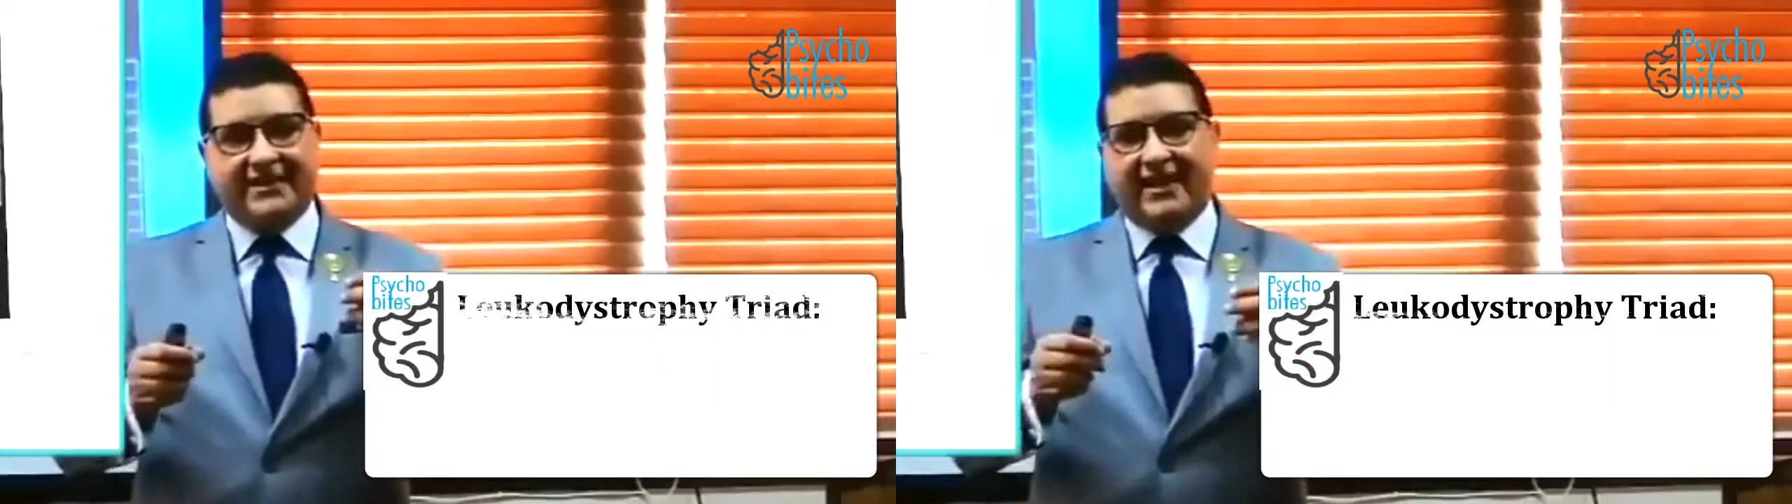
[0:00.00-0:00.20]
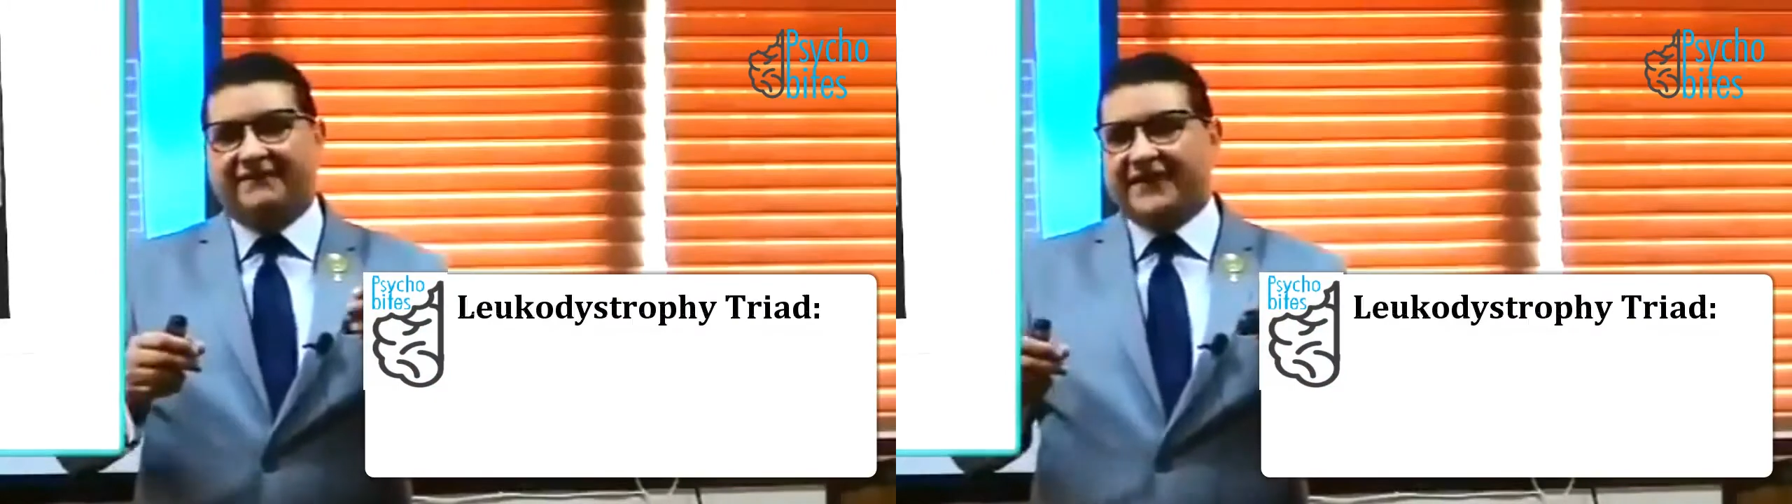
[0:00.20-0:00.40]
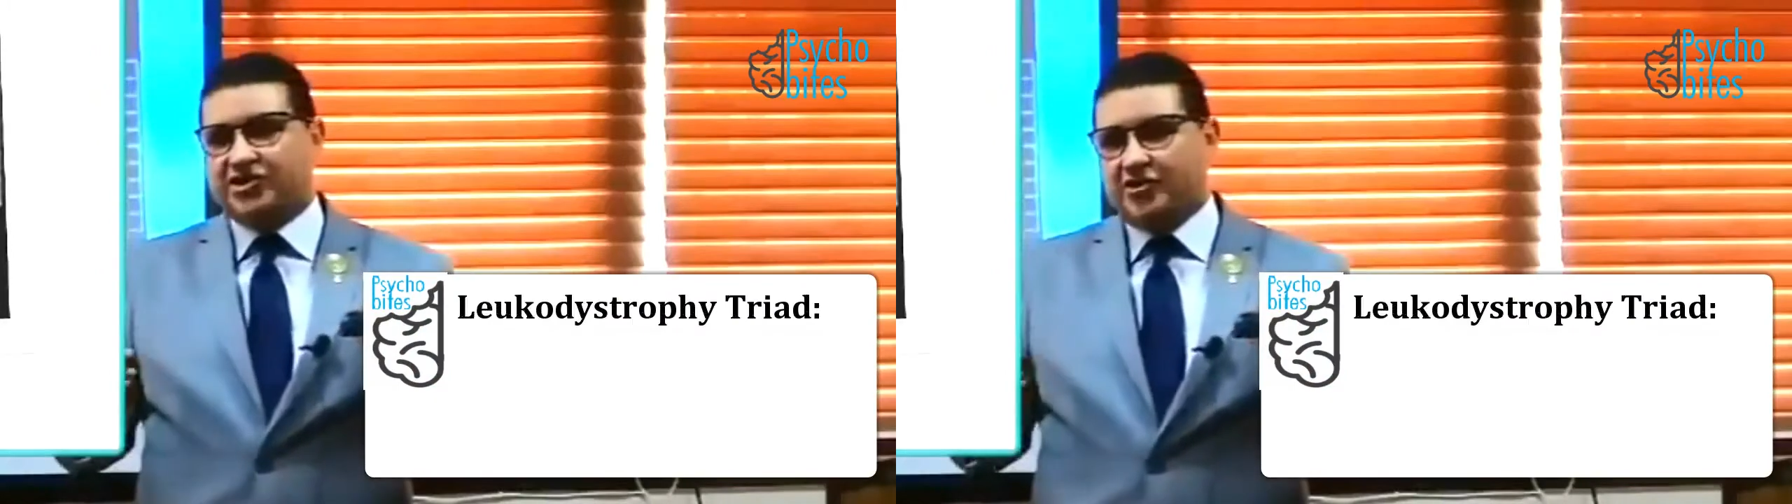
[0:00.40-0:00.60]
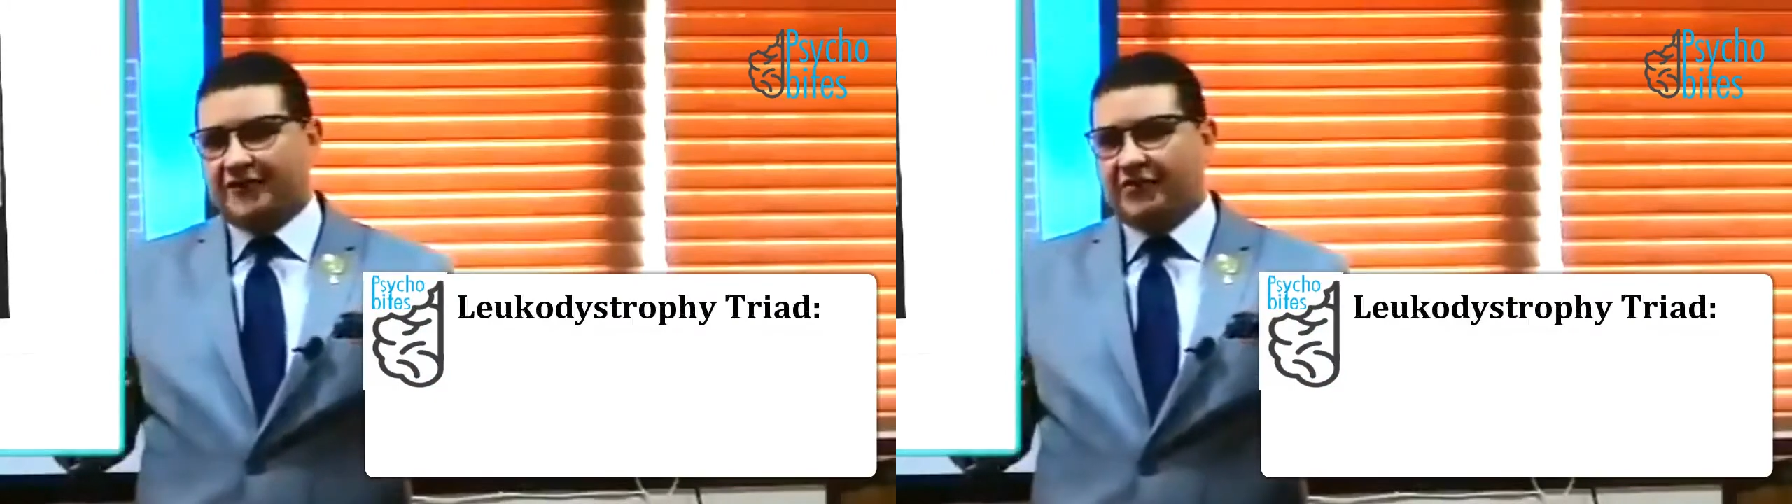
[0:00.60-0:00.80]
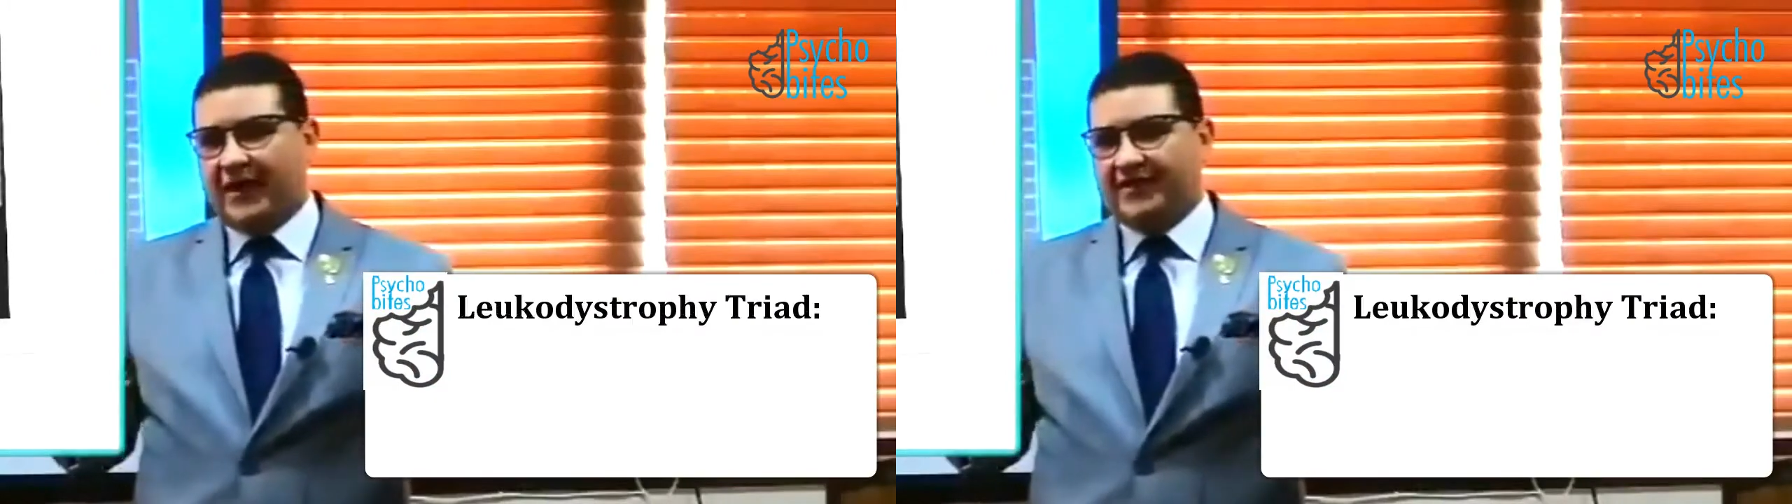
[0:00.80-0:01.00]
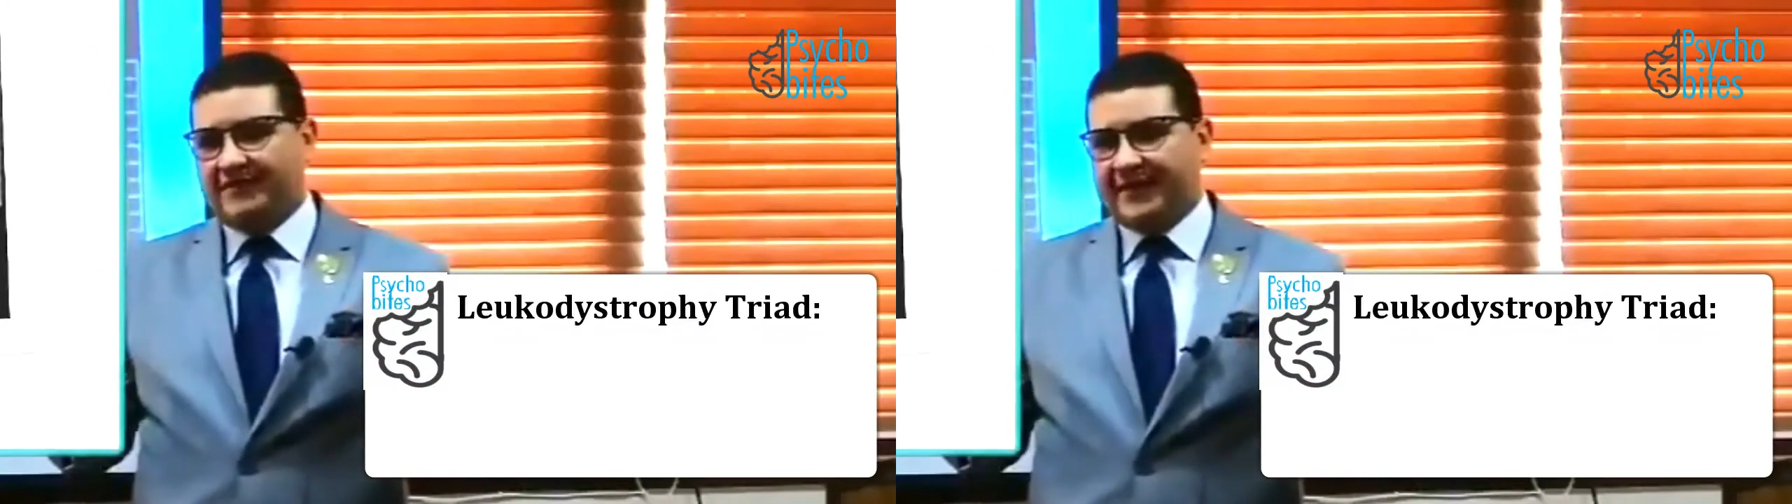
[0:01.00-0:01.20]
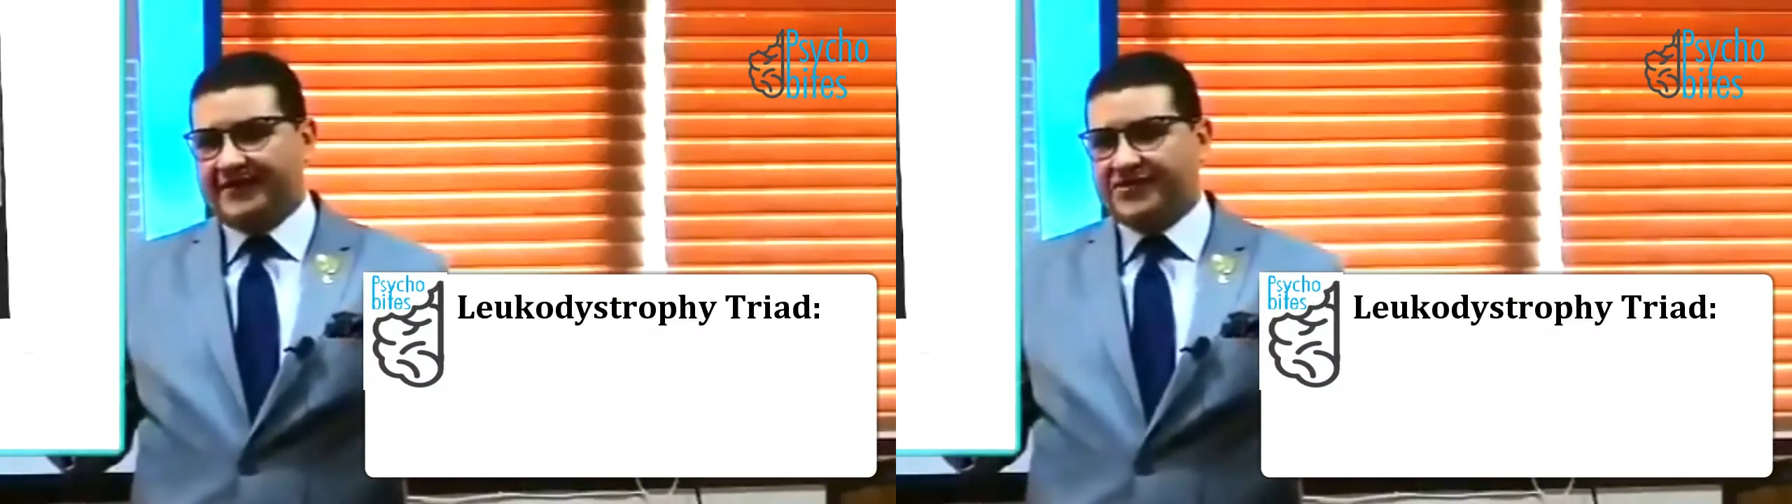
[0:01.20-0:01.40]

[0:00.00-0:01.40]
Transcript: affection of the white matter.